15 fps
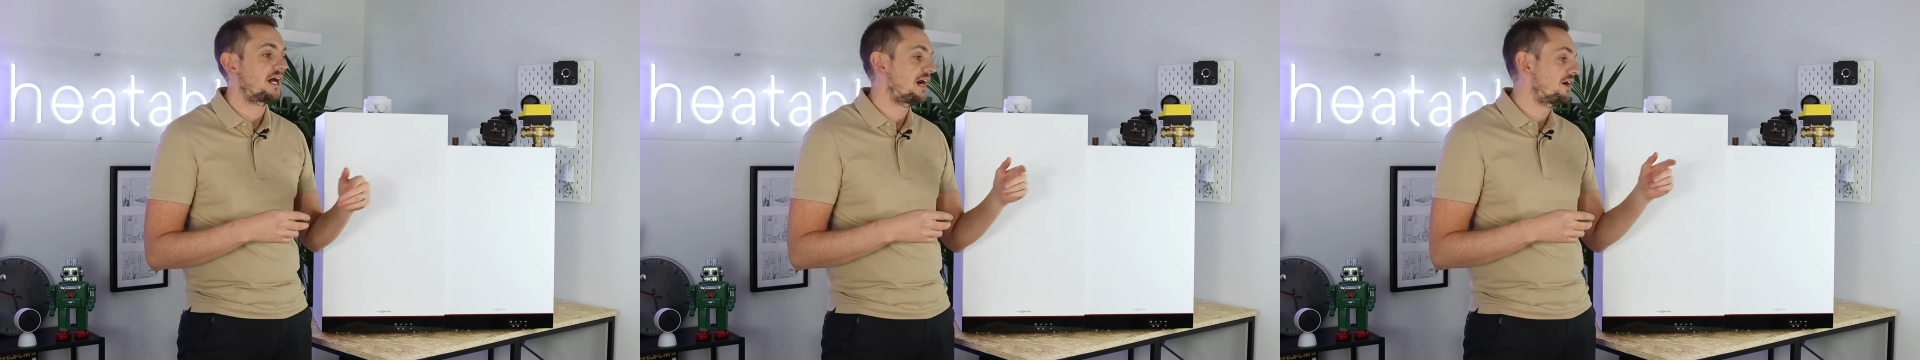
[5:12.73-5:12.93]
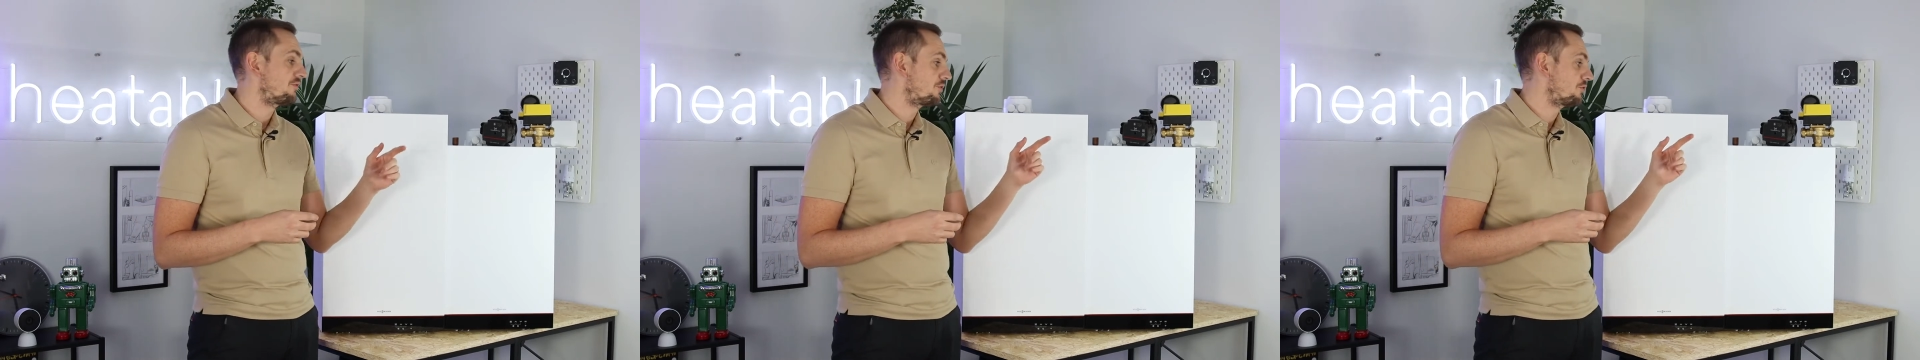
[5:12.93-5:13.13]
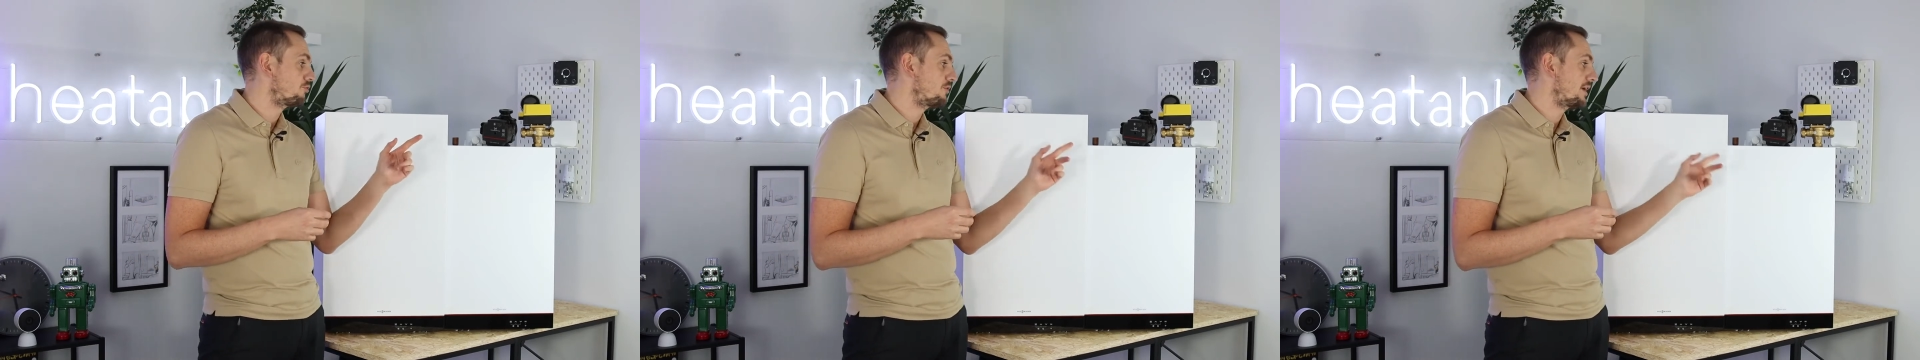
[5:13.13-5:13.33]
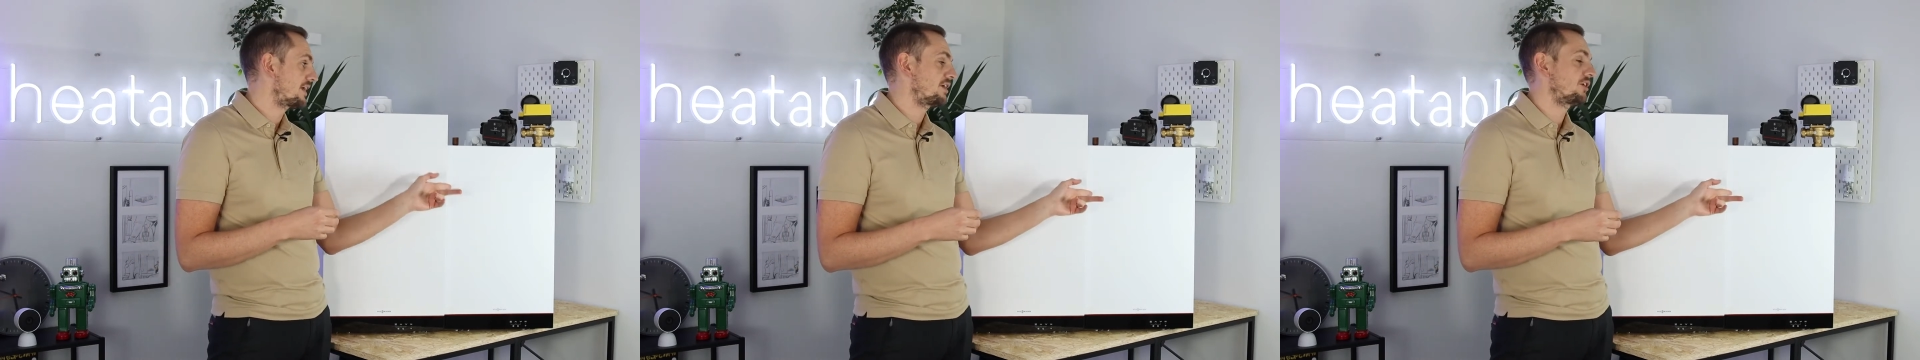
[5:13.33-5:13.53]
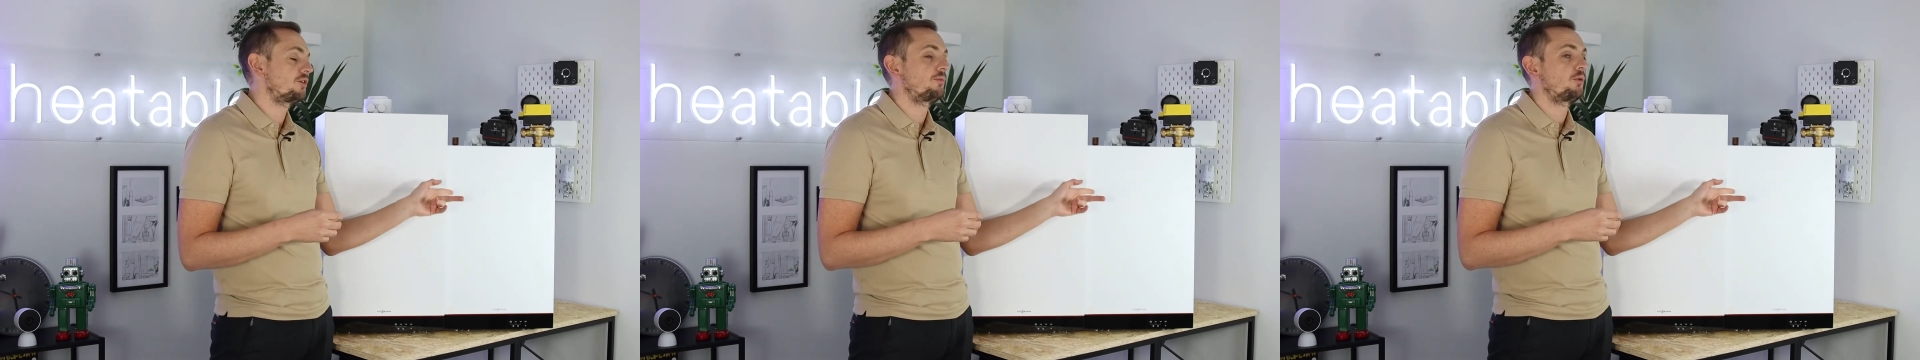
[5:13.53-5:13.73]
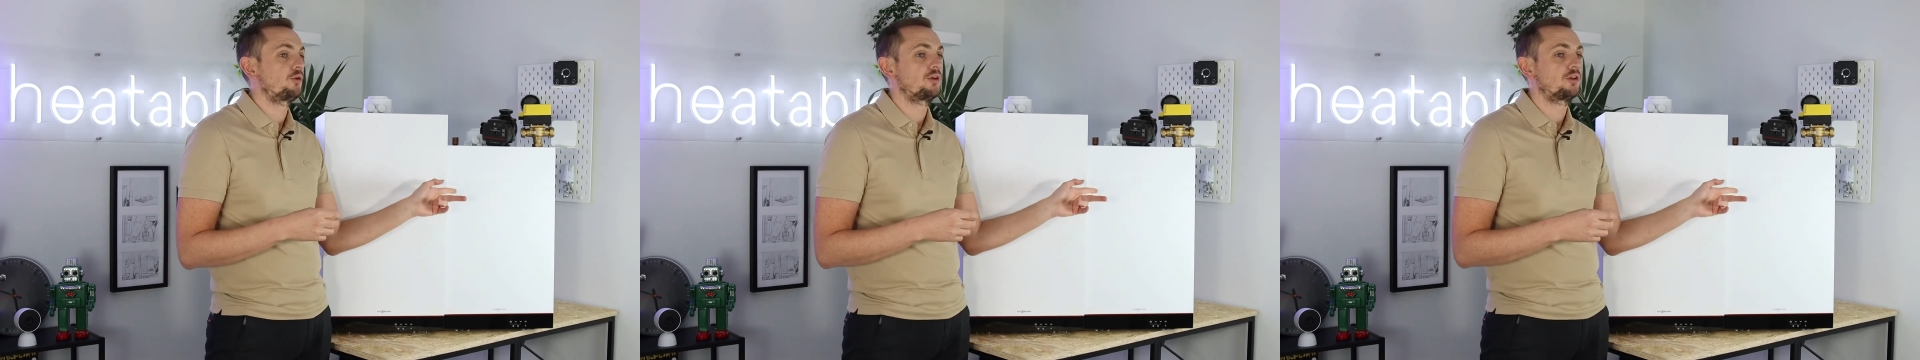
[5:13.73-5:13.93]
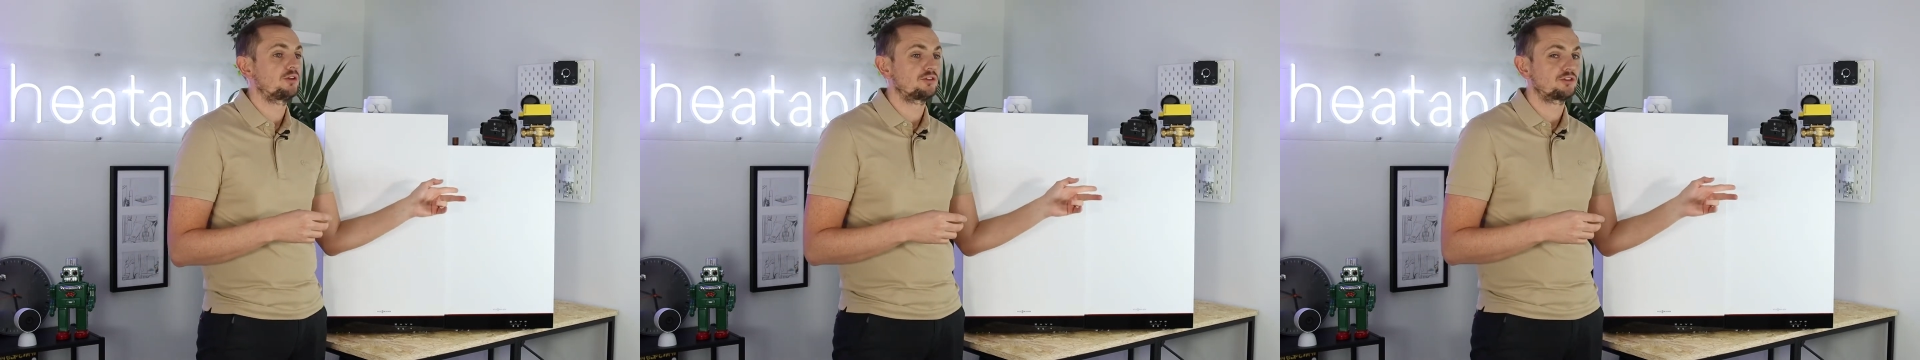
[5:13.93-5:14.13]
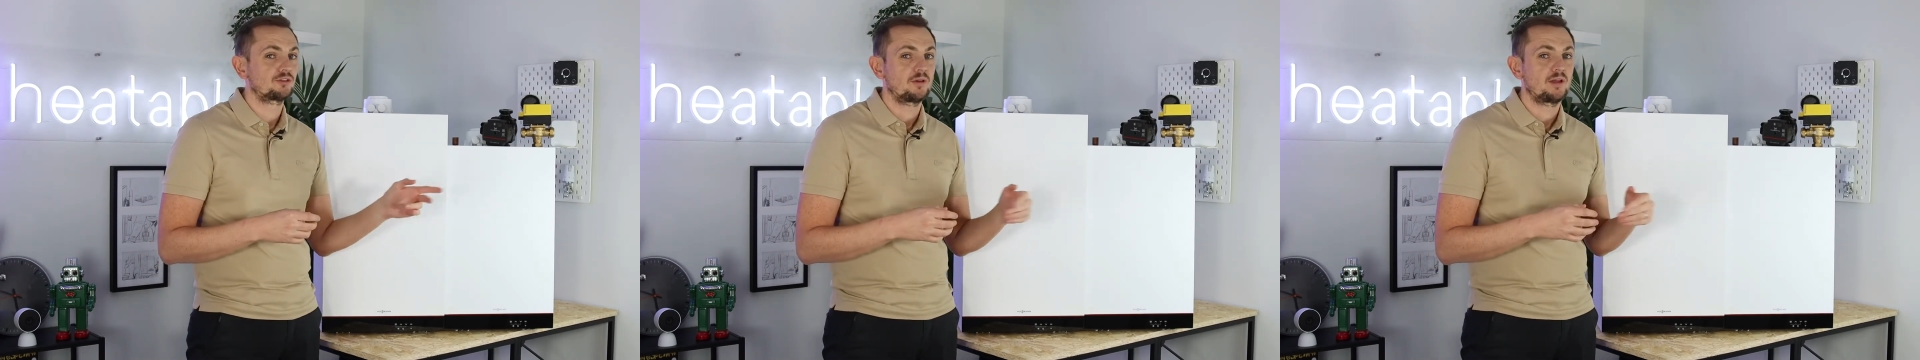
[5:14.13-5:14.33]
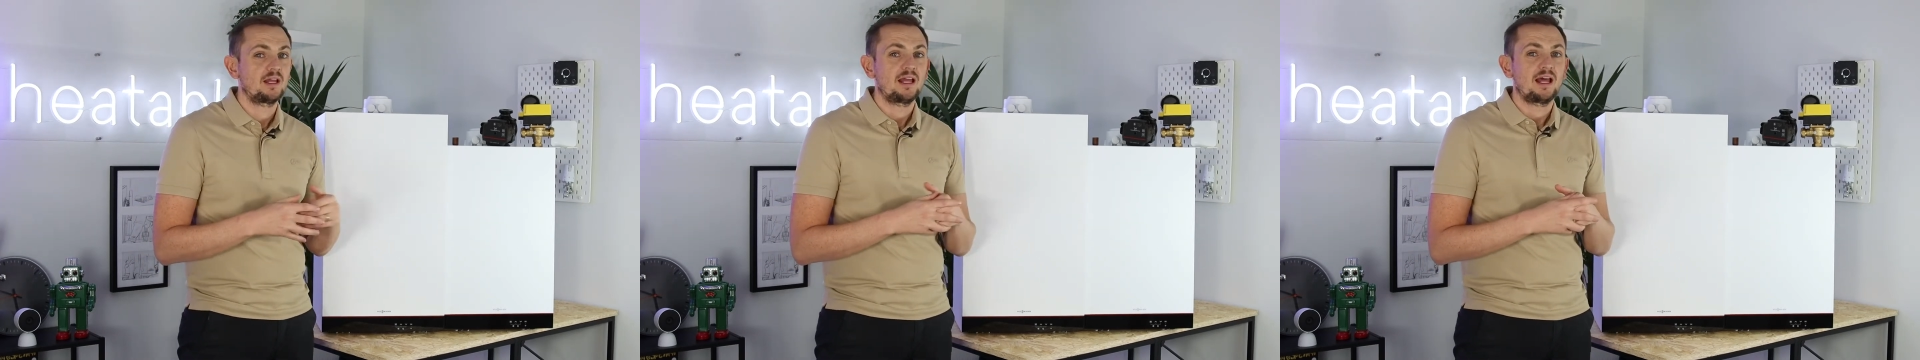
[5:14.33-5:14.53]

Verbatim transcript: have regular boilers.